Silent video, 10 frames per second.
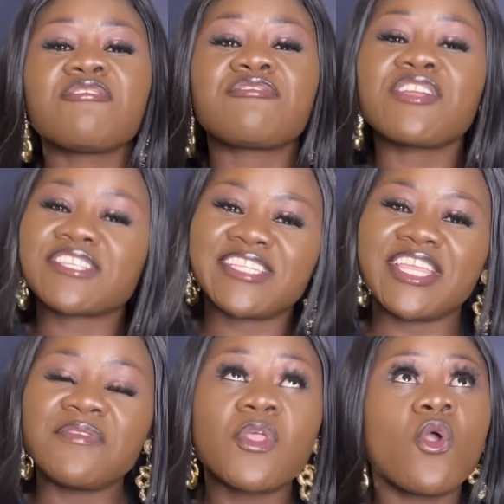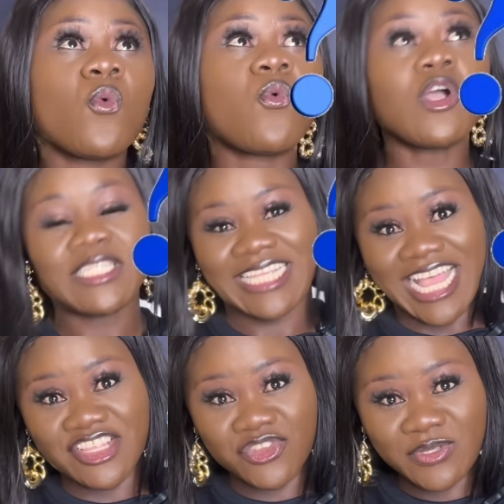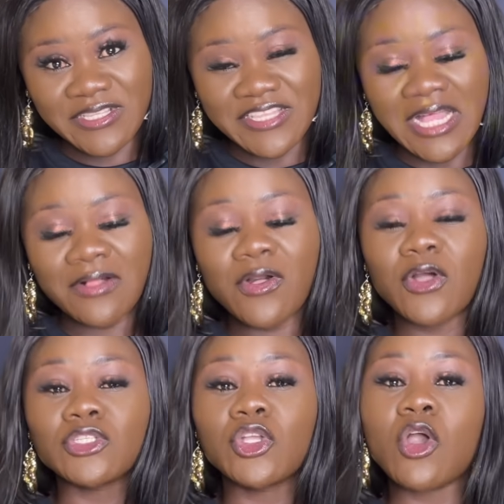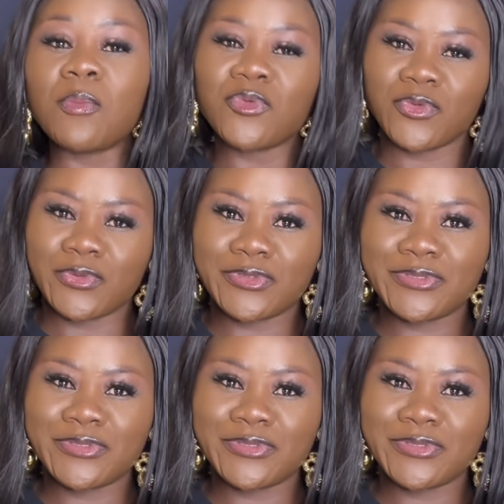Firstly, what can you sell on Gumroad?